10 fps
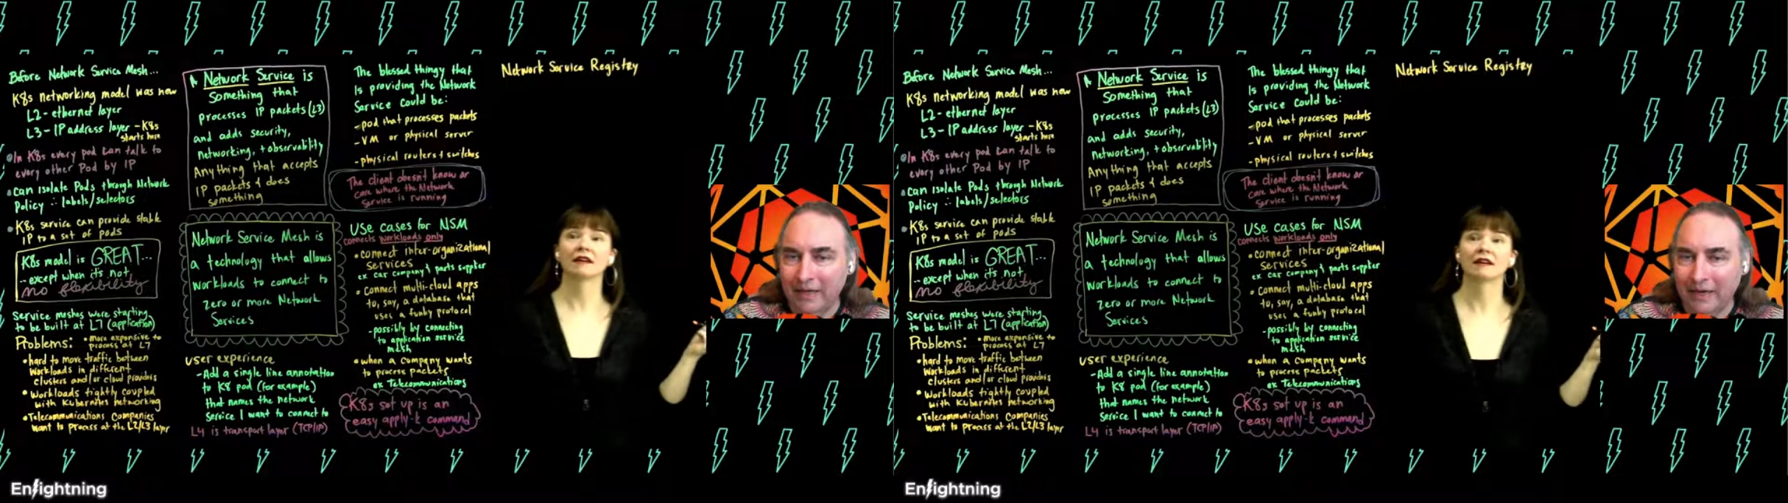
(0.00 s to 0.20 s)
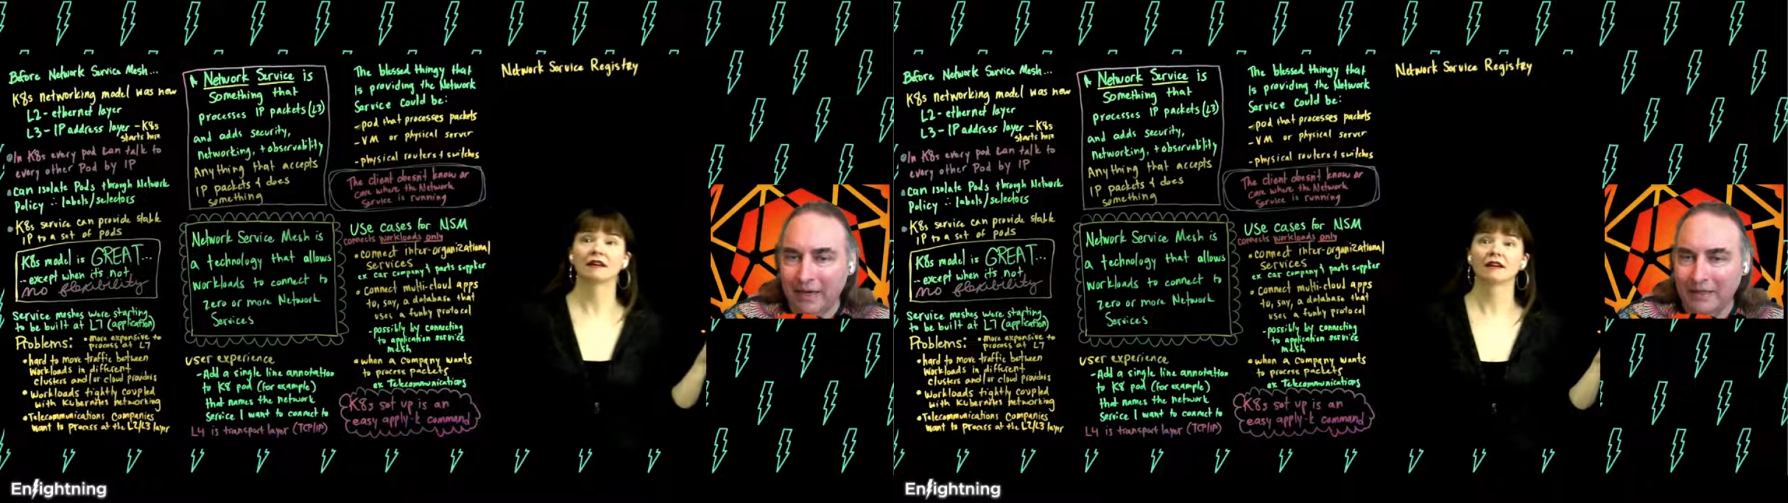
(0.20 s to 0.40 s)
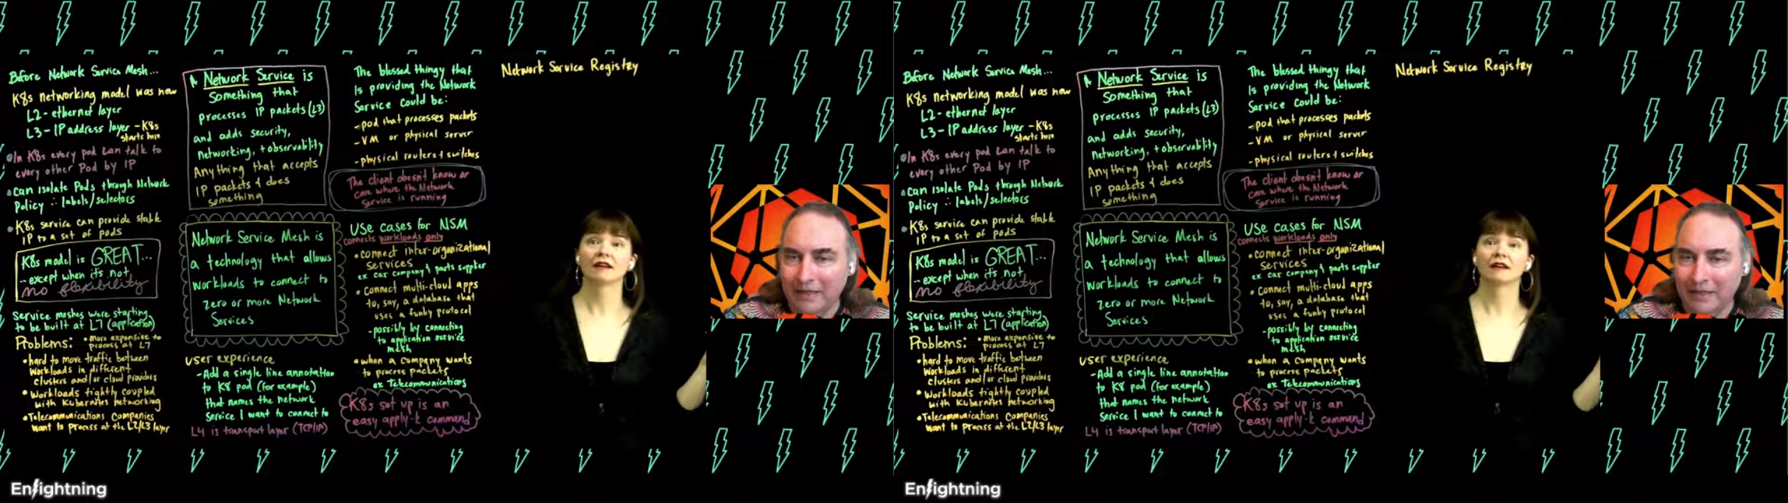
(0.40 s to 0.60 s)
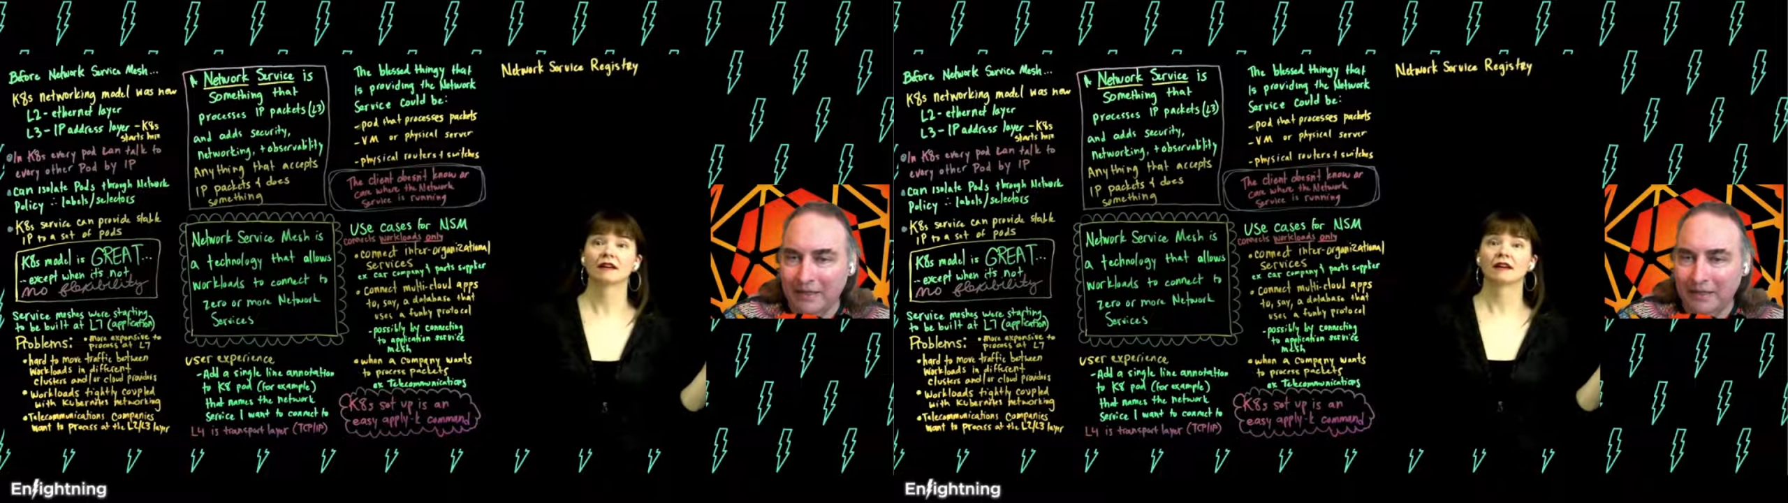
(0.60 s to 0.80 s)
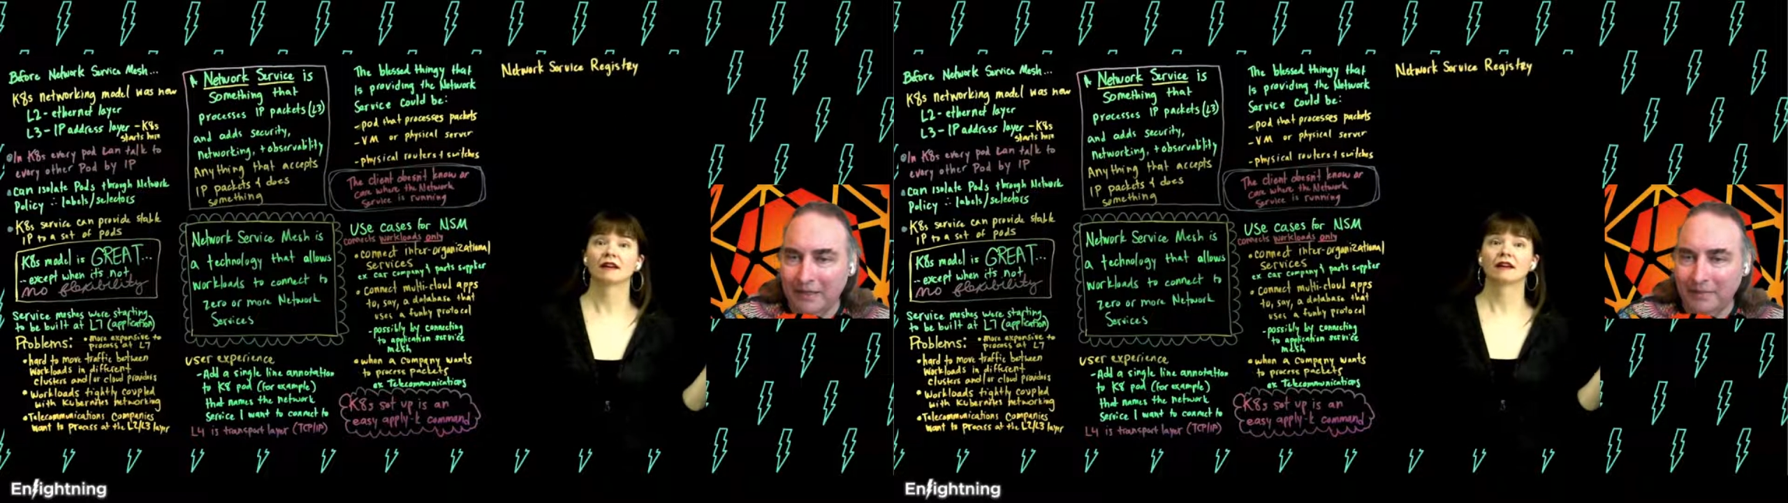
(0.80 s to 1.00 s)
I
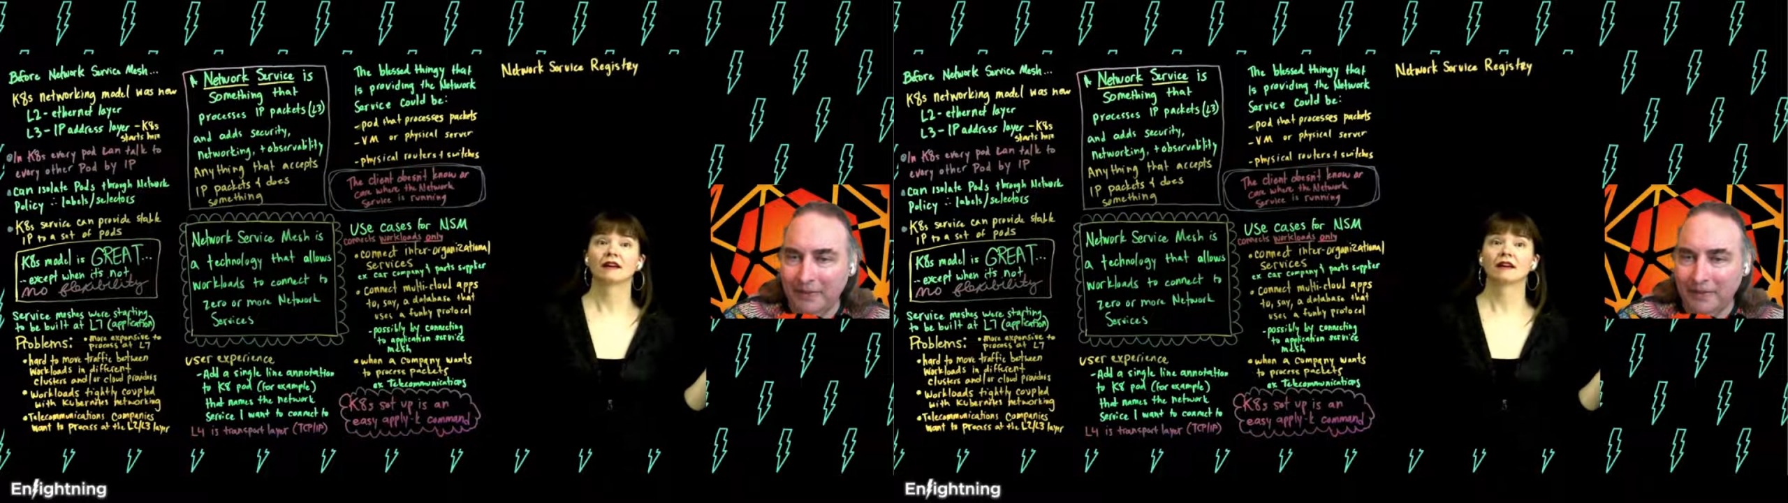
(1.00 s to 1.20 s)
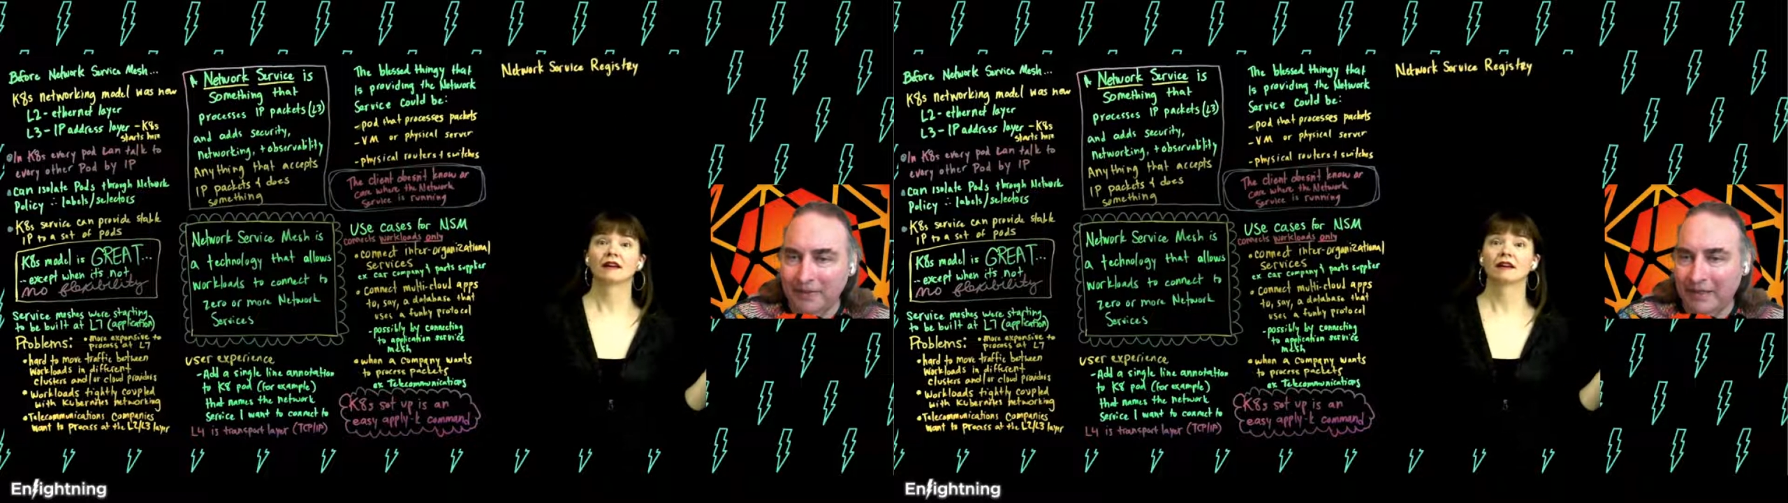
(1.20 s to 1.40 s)
need database